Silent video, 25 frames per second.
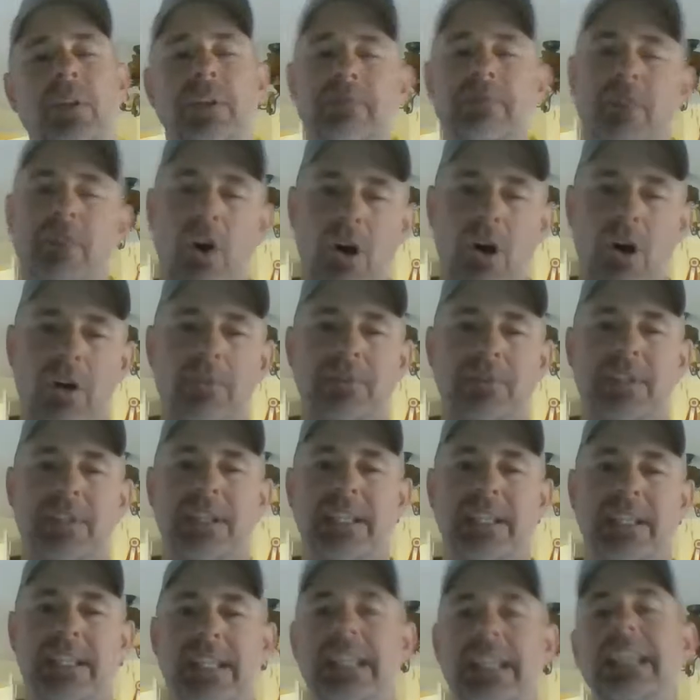involved
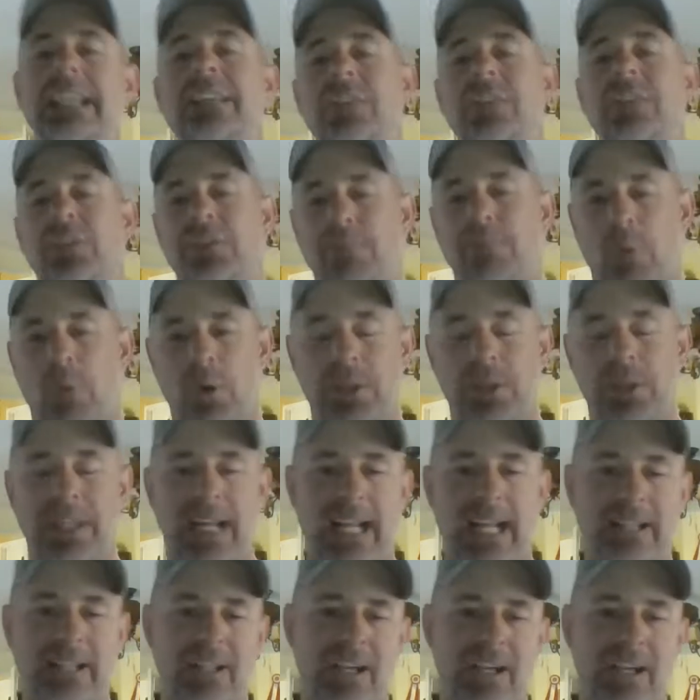in the sport that
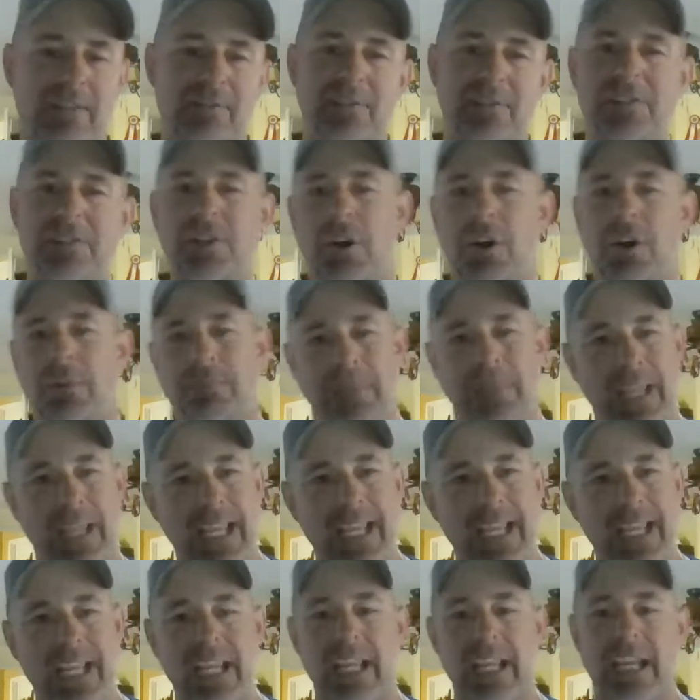I love. So
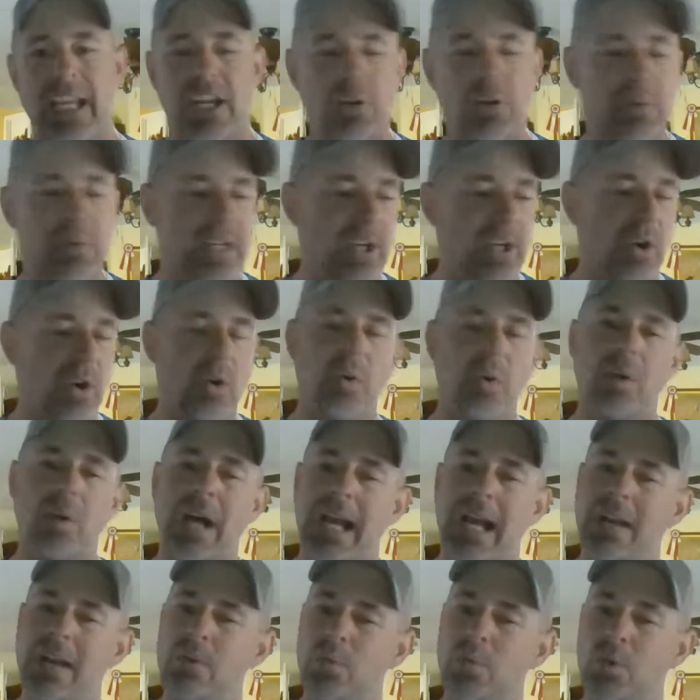here we go.
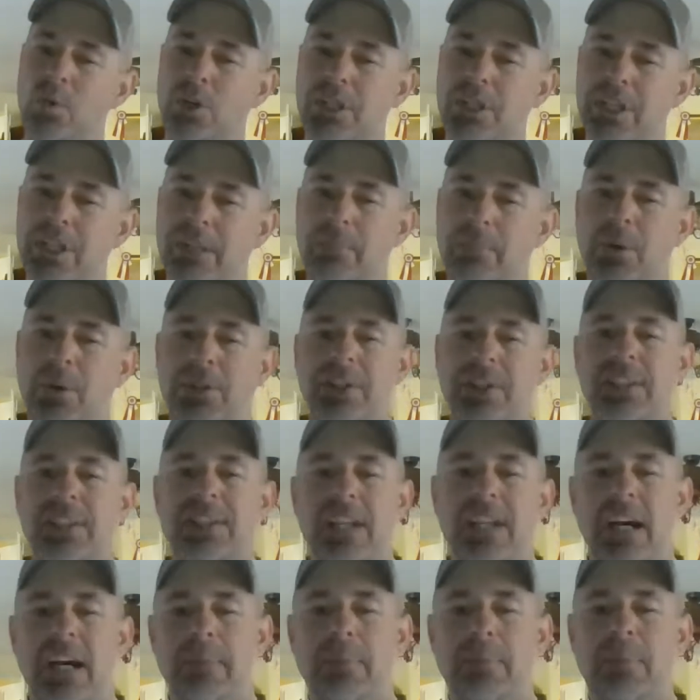We're going to put
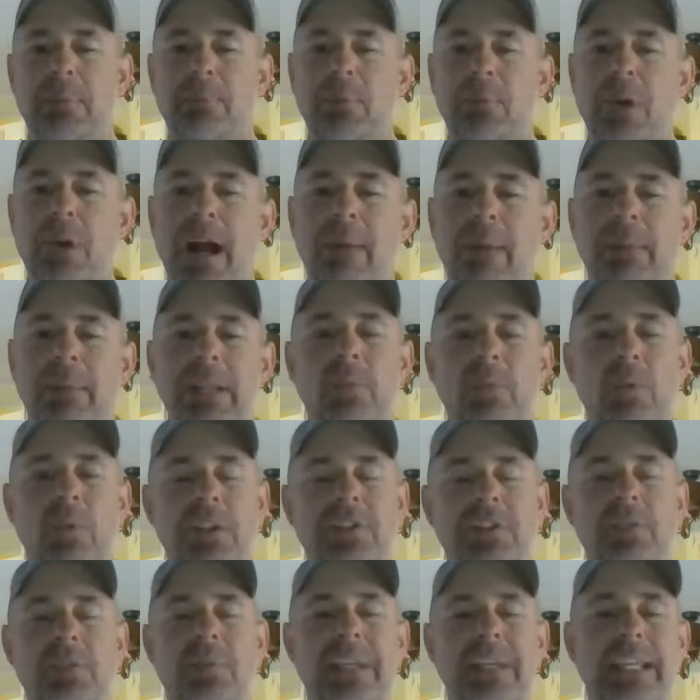this up probably
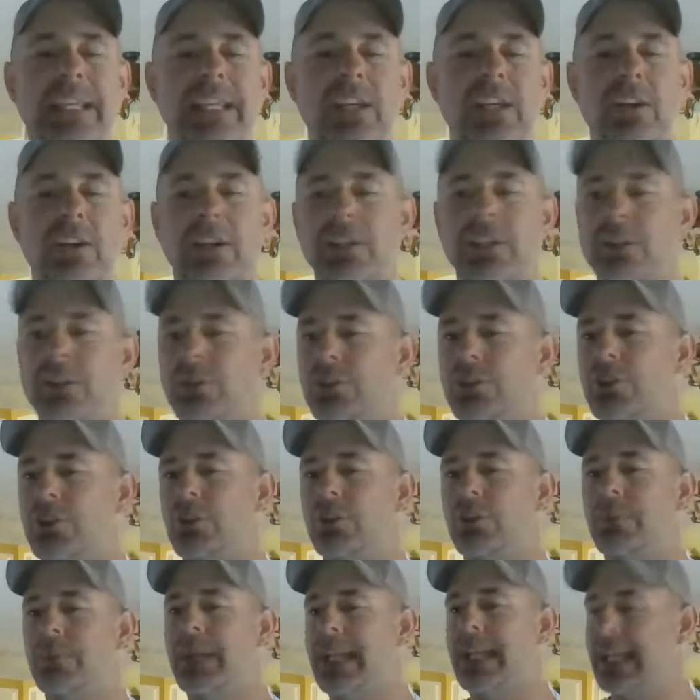once a week here on
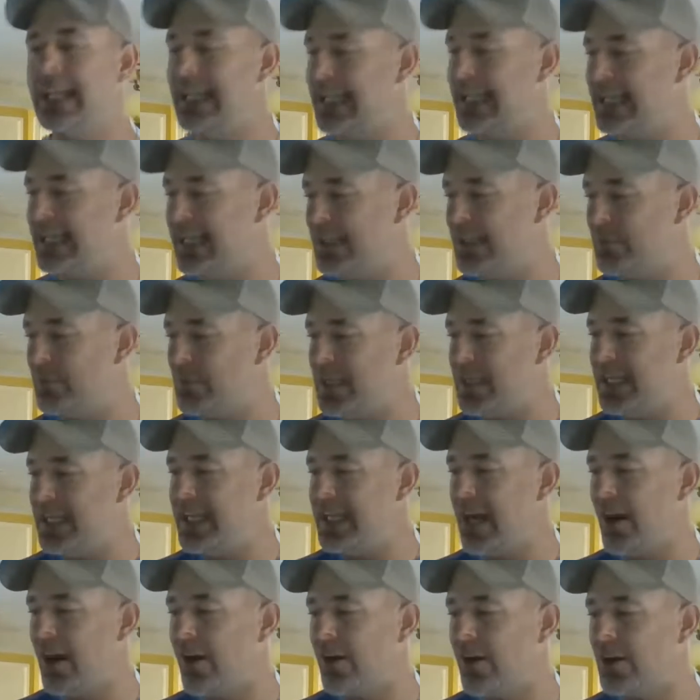YouTube, and we
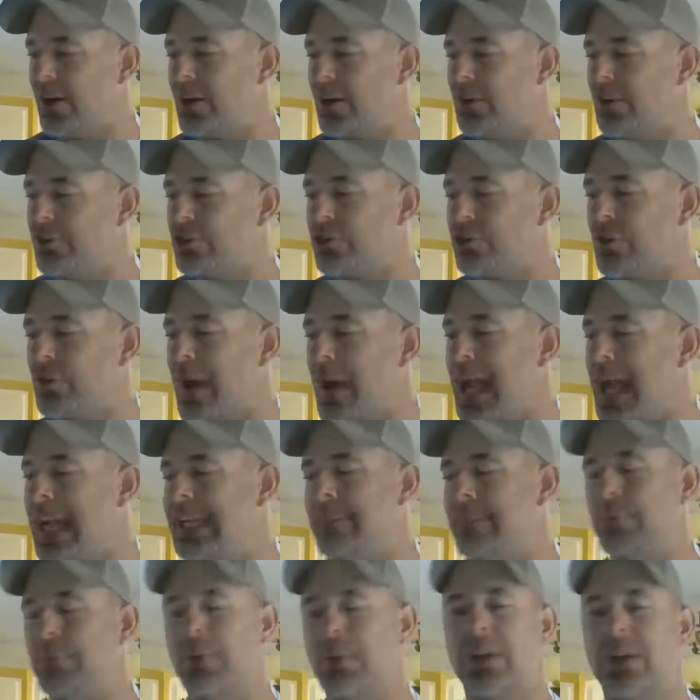are trying
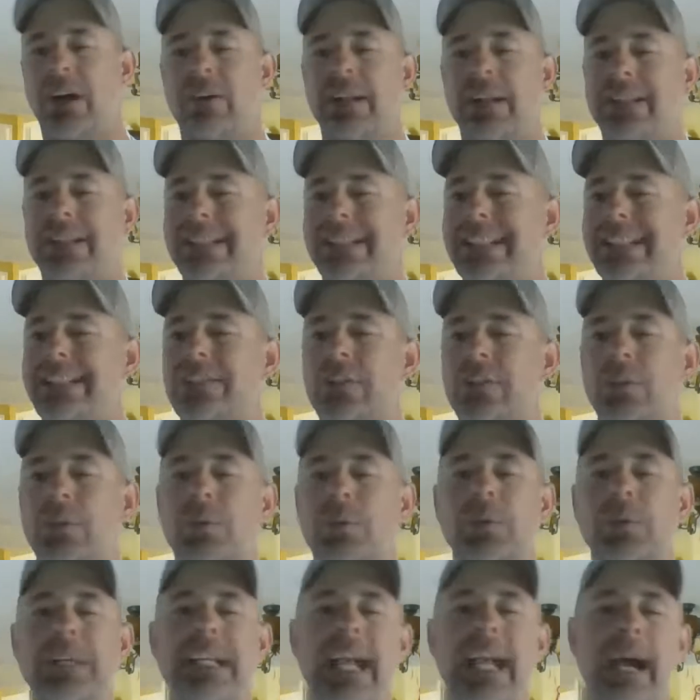to put out at least
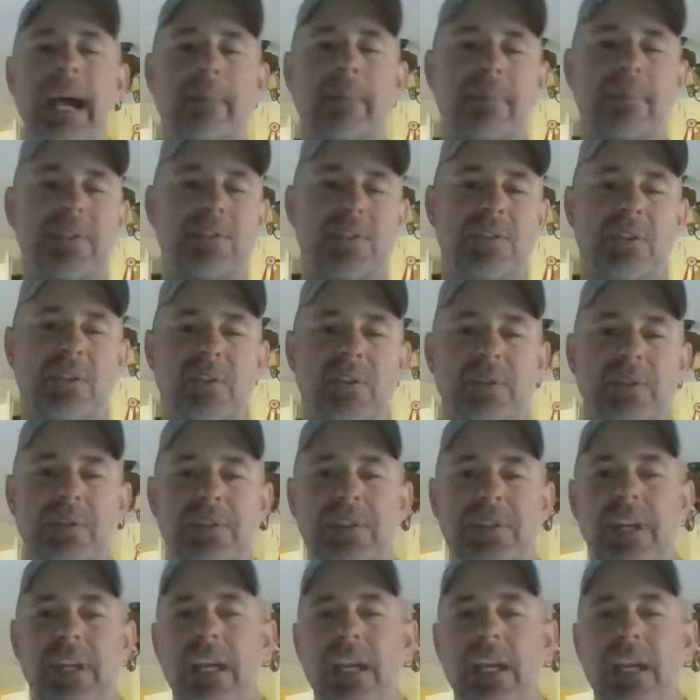3 episodes